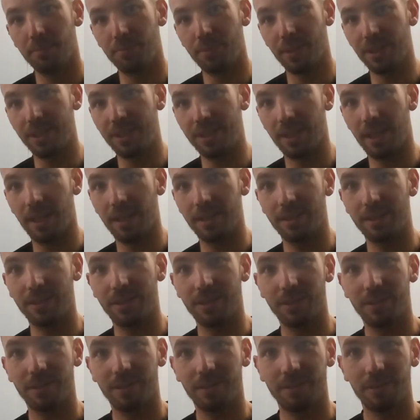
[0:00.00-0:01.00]
But yeah, this
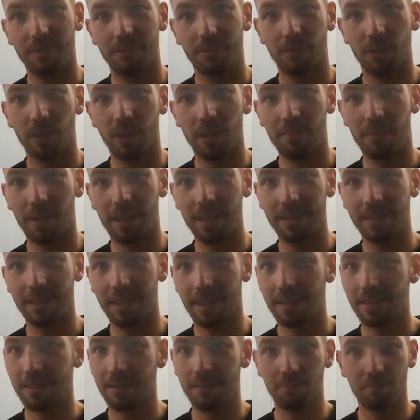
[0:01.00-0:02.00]
is for in my
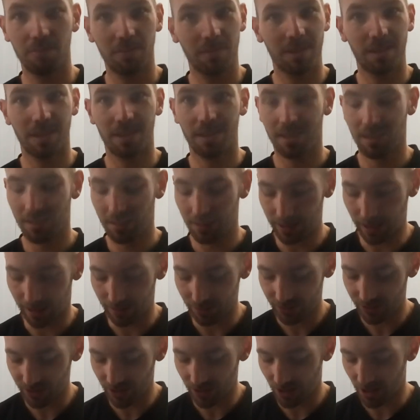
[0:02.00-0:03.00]
tent.
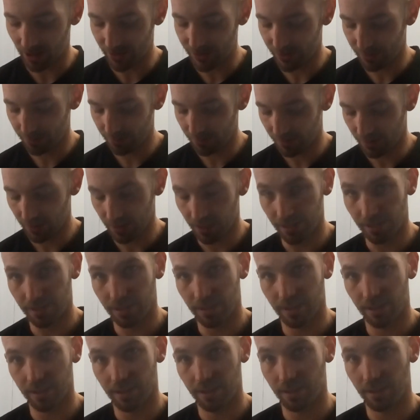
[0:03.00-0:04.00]
Sounds awesome,
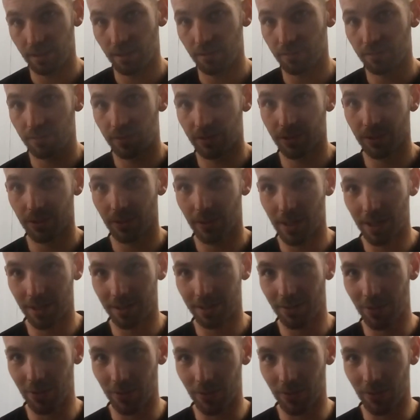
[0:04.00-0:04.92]
and even during the